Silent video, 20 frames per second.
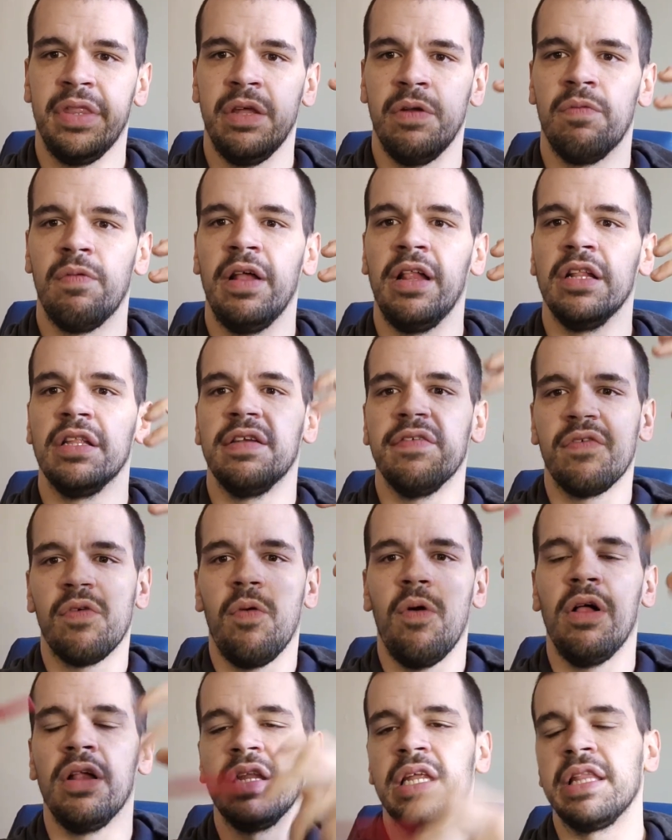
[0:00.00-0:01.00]
the relative
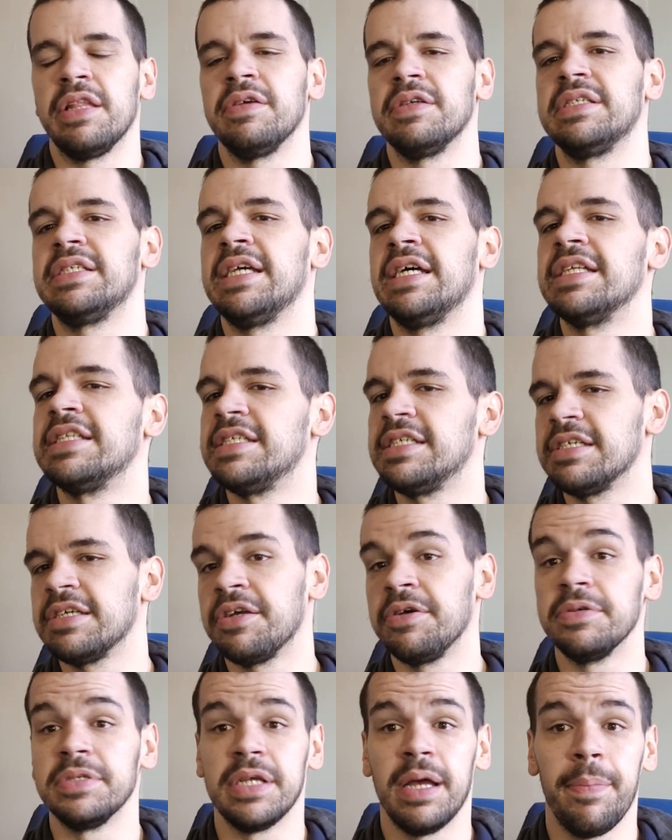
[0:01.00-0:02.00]
quality of those sets
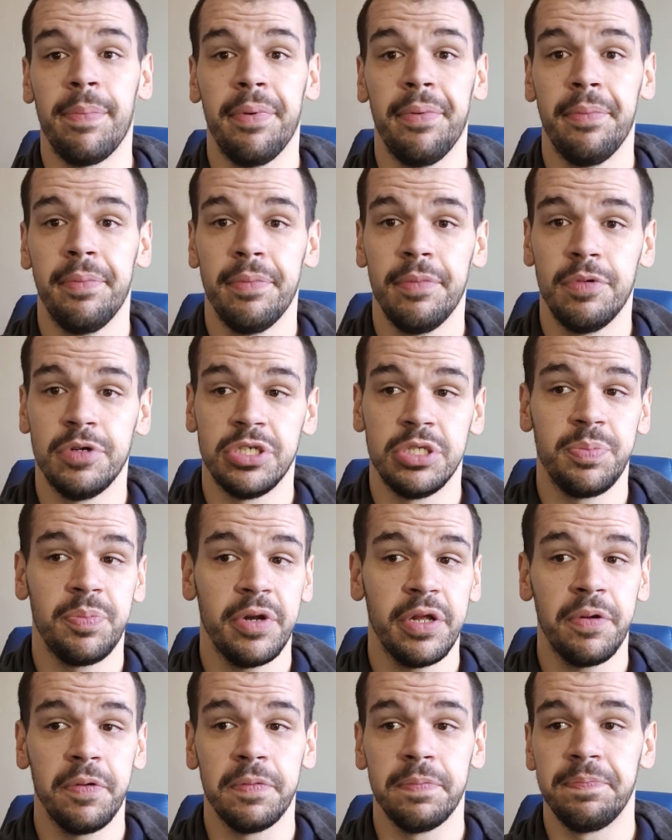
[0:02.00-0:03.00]
goes up, which is
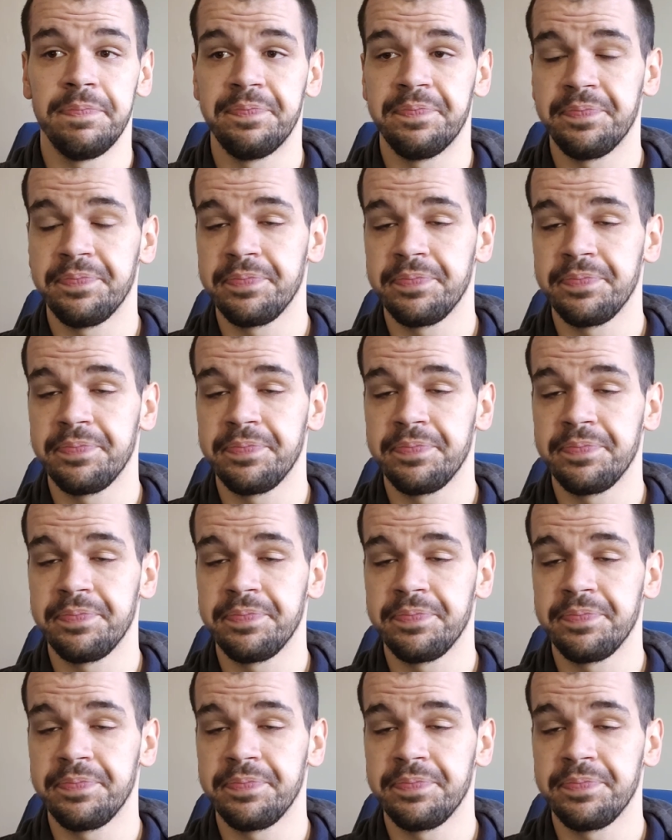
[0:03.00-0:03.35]
pretty cool.